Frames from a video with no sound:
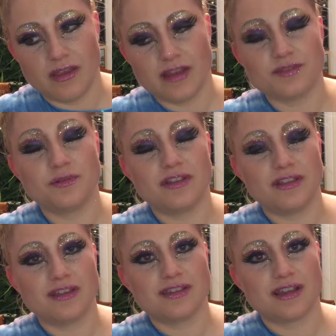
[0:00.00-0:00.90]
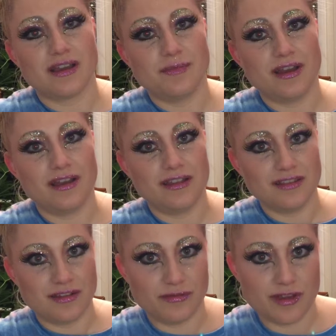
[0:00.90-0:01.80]
That's one of the things I'm not in
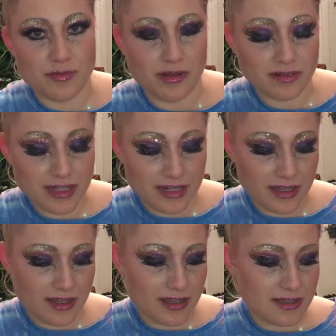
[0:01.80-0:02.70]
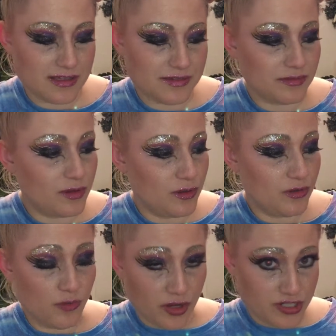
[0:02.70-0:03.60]
love with about leading is
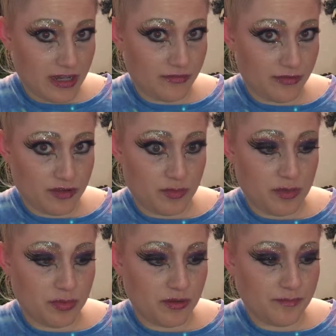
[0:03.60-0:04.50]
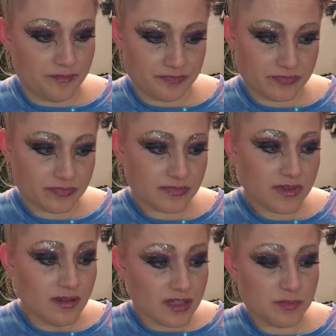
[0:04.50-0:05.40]
the watching out for other people,
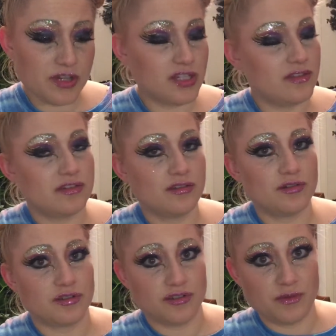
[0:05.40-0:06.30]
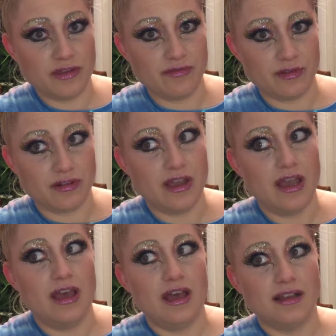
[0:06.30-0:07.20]
especially on the social swing floor.
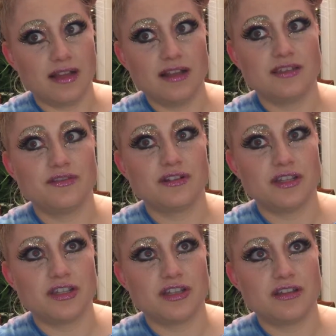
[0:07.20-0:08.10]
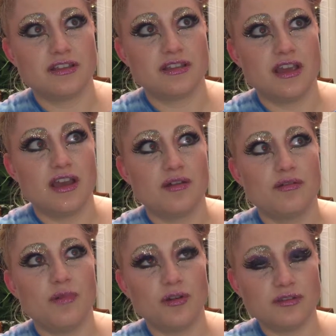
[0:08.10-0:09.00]
Lots of collisions.
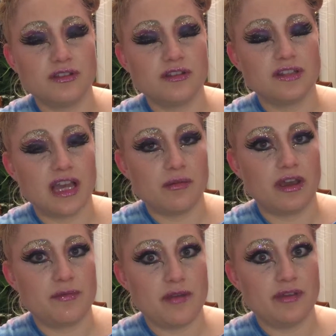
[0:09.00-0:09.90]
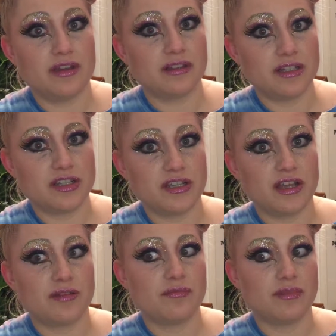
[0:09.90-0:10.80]
Most of the time I am having collision,
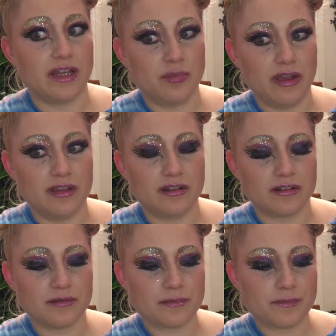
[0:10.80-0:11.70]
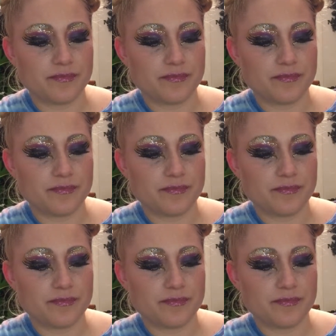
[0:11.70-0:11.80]
I'm led by a girl.